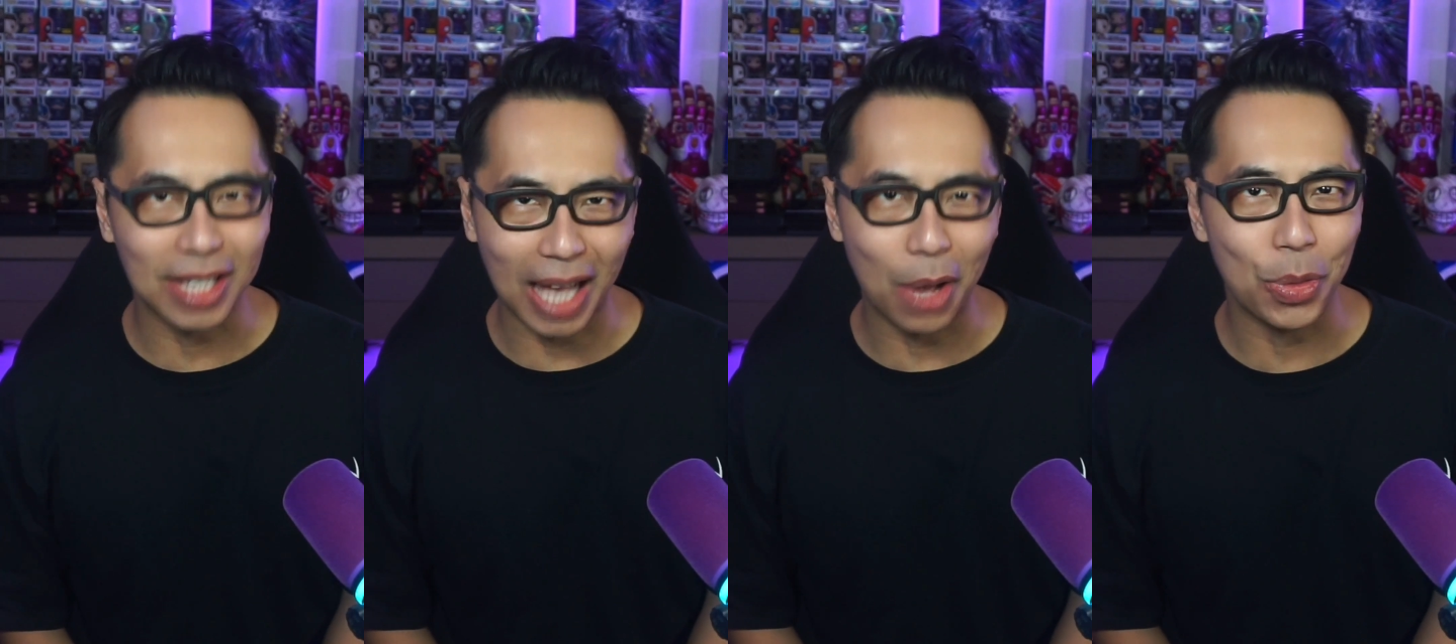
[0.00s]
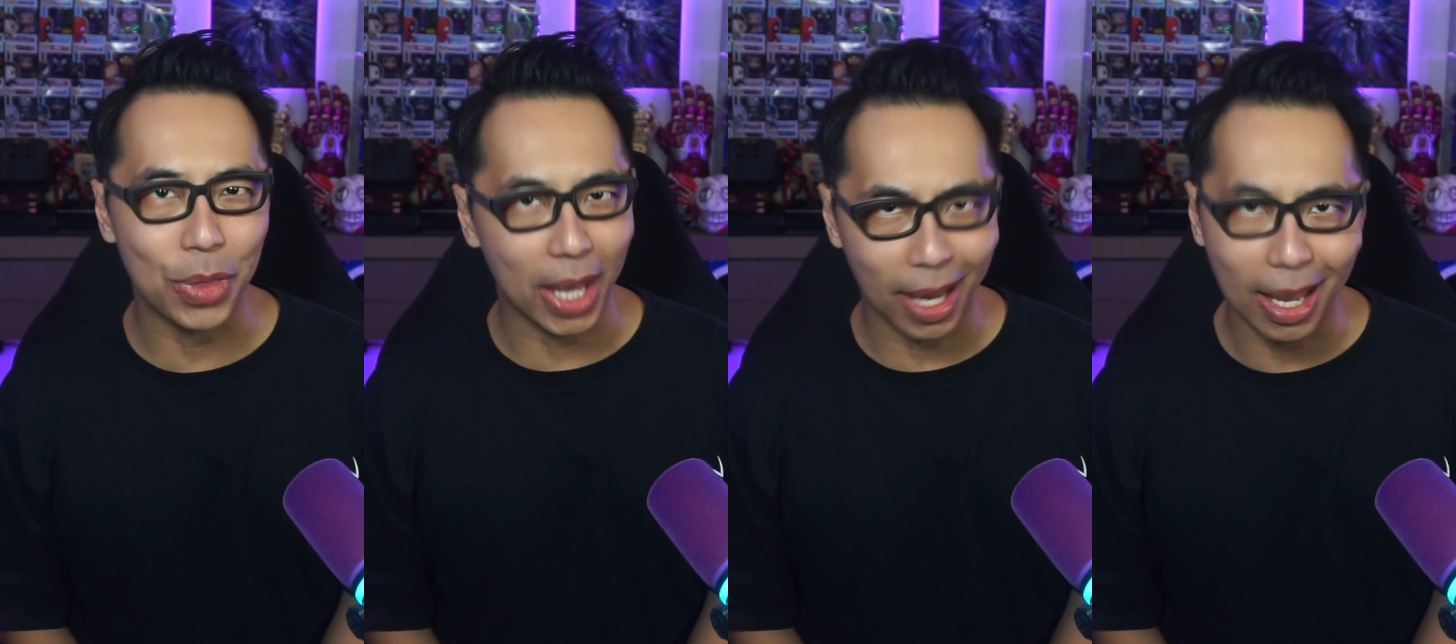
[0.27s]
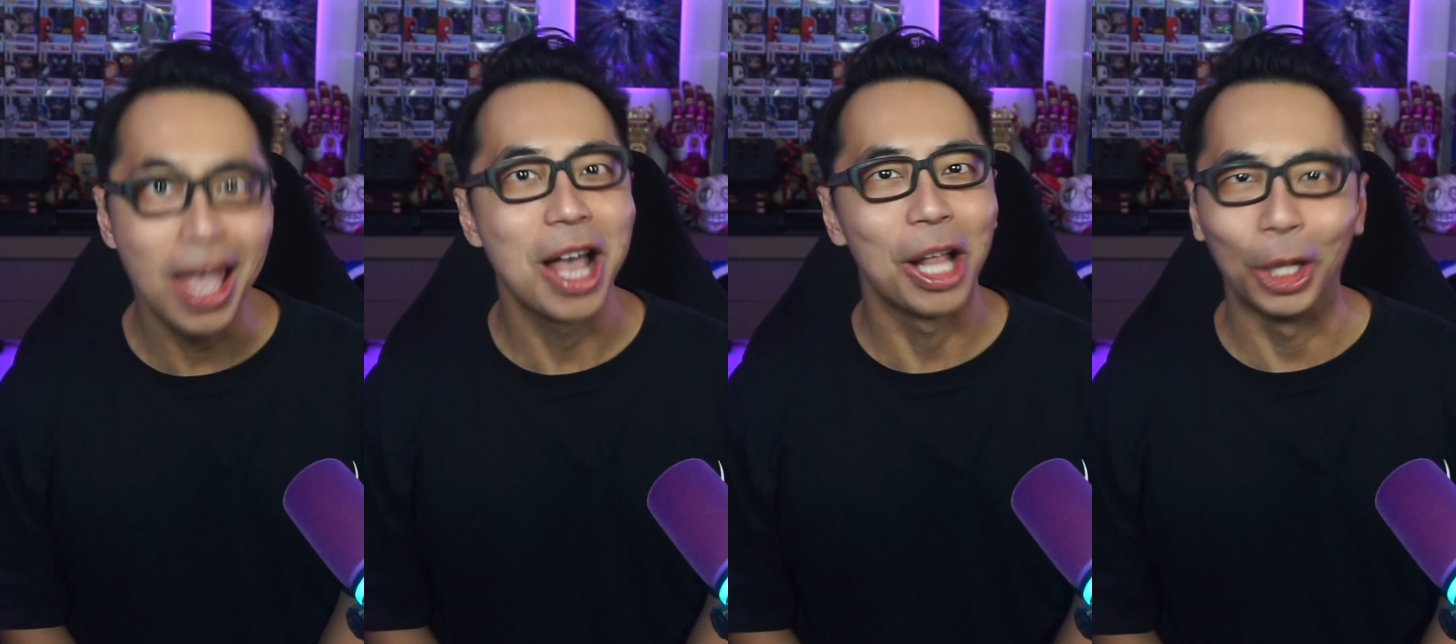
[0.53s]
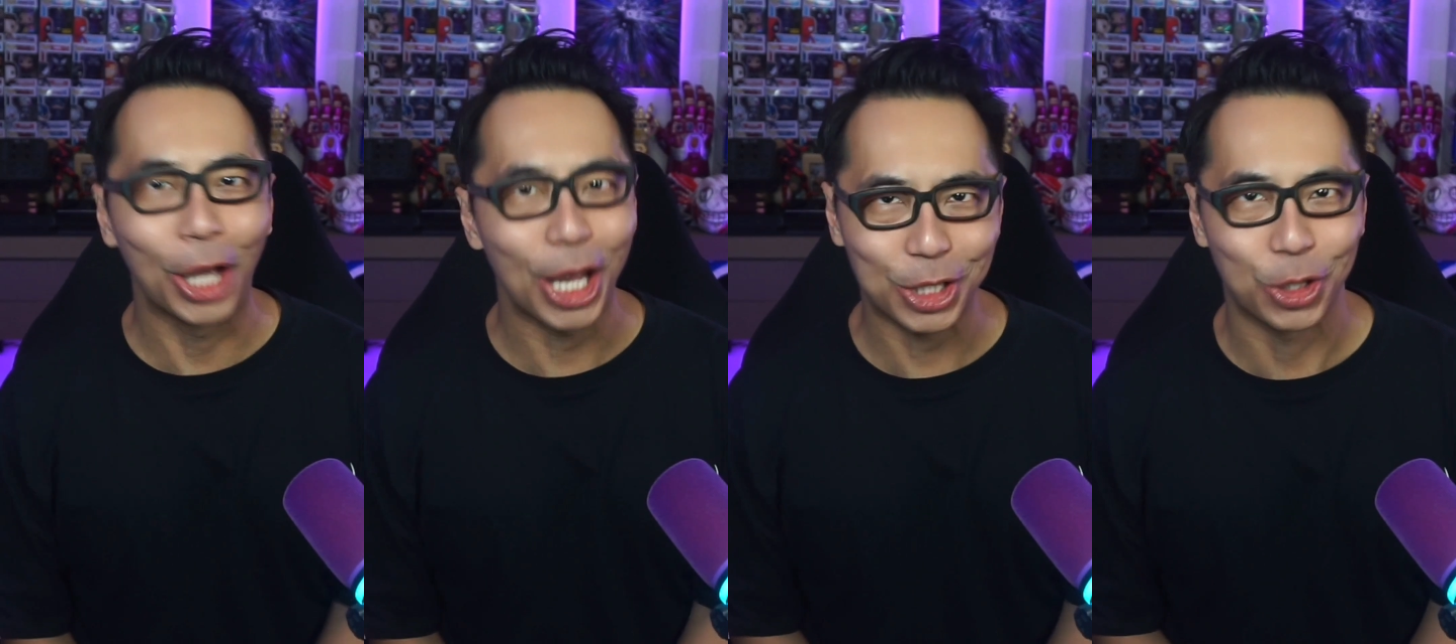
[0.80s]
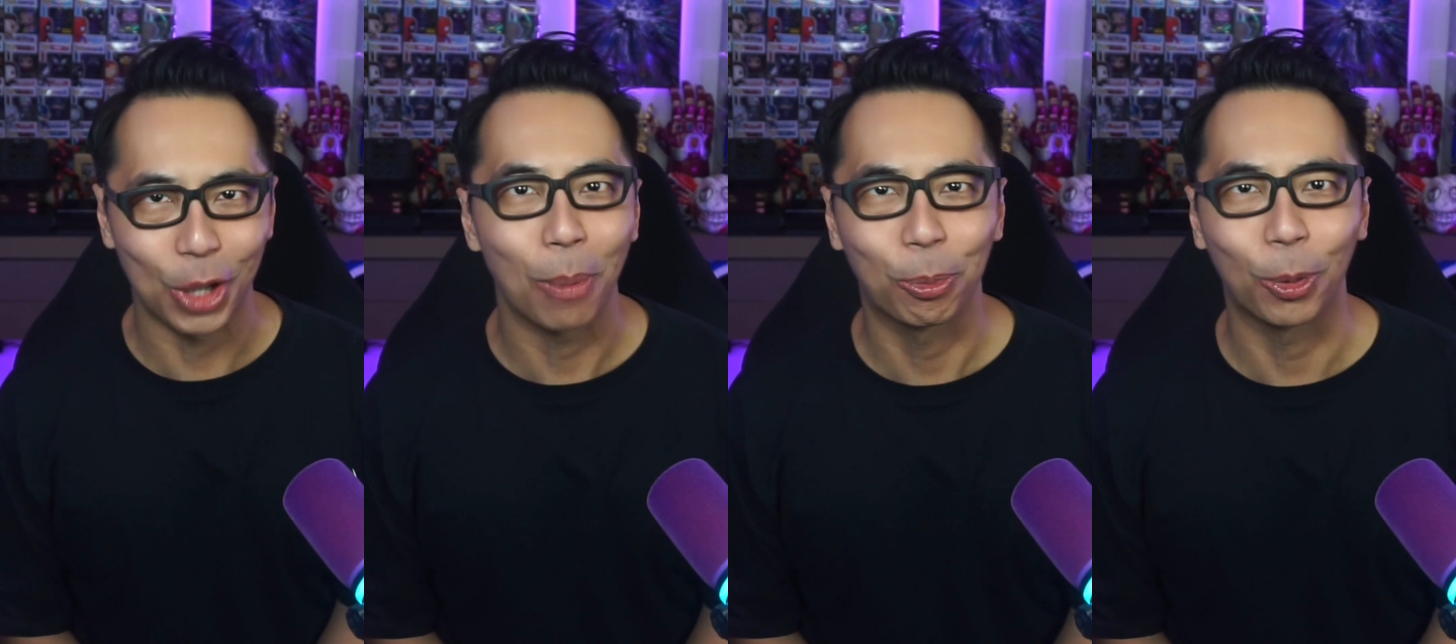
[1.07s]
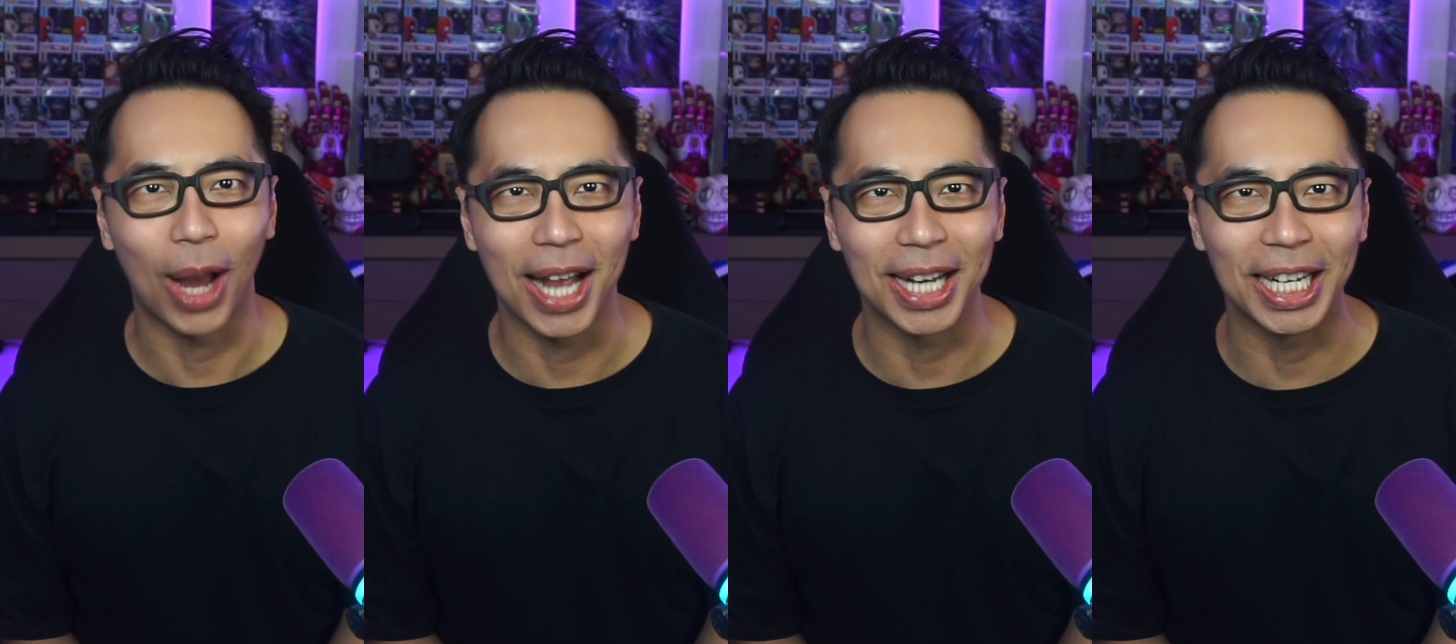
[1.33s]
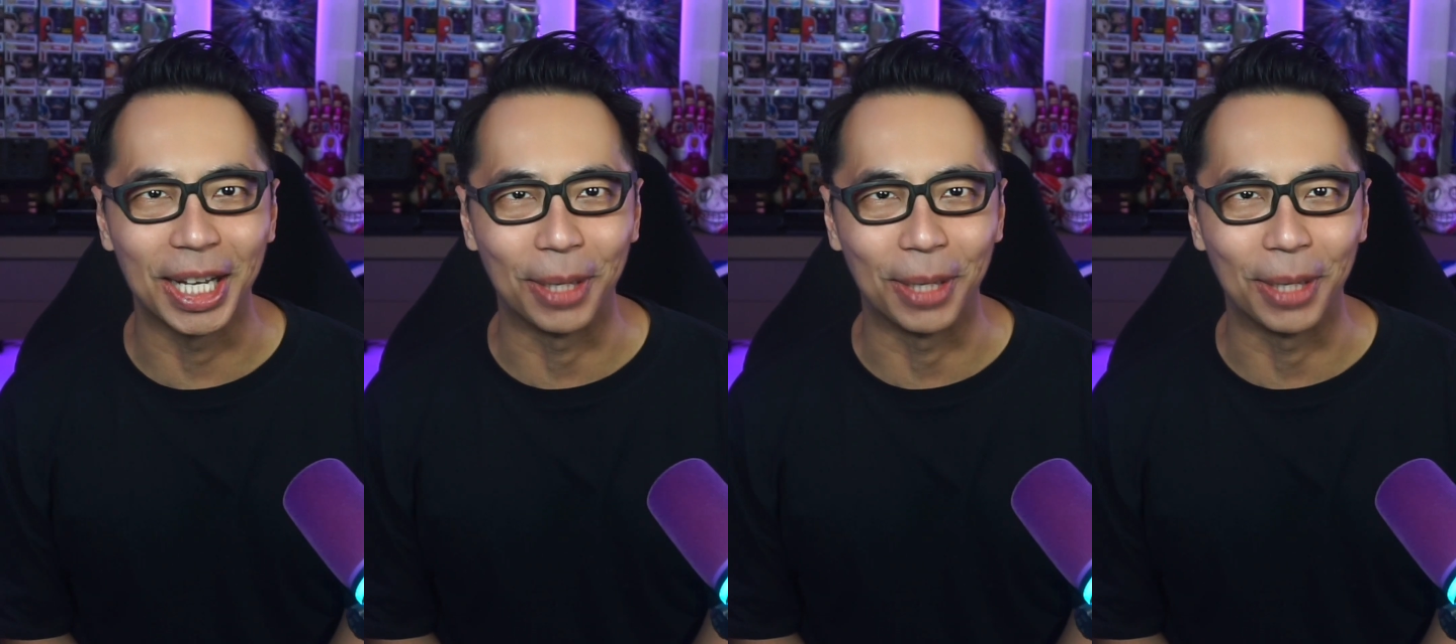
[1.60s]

out there. Let's jump right in.